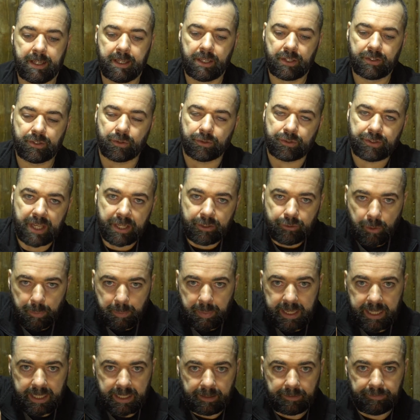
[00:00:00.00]
So
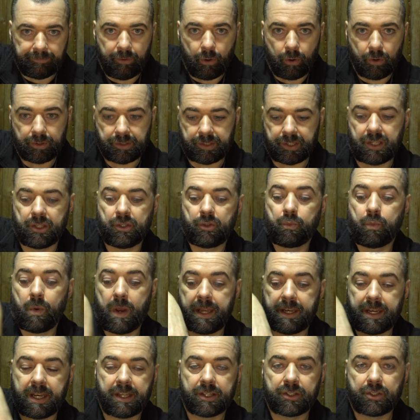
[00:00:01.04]
centripetal force is
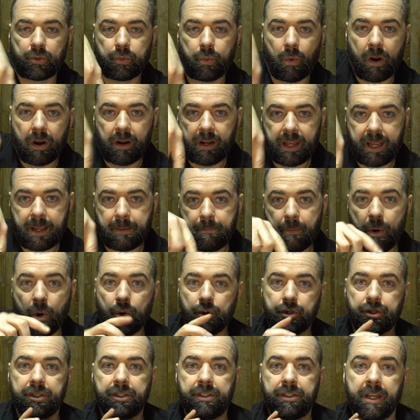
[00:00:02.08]
when a swirling
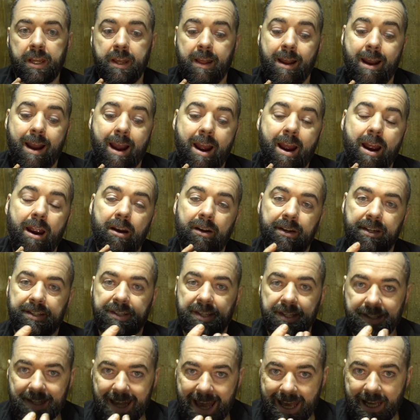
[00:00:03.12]
motion
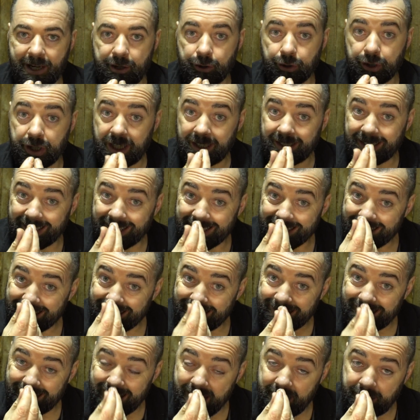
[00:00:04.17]
harnesses energy to the
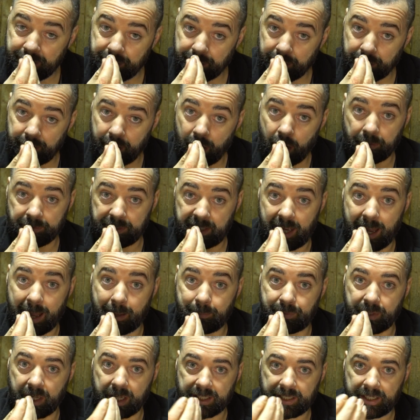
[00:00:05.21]
center of the
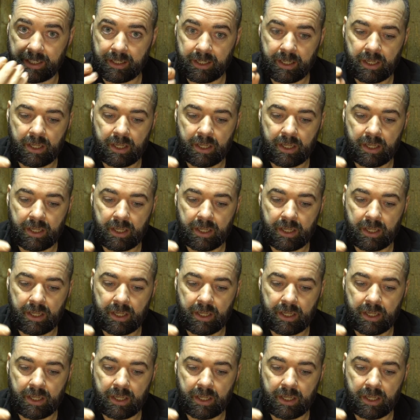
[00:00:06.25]
object.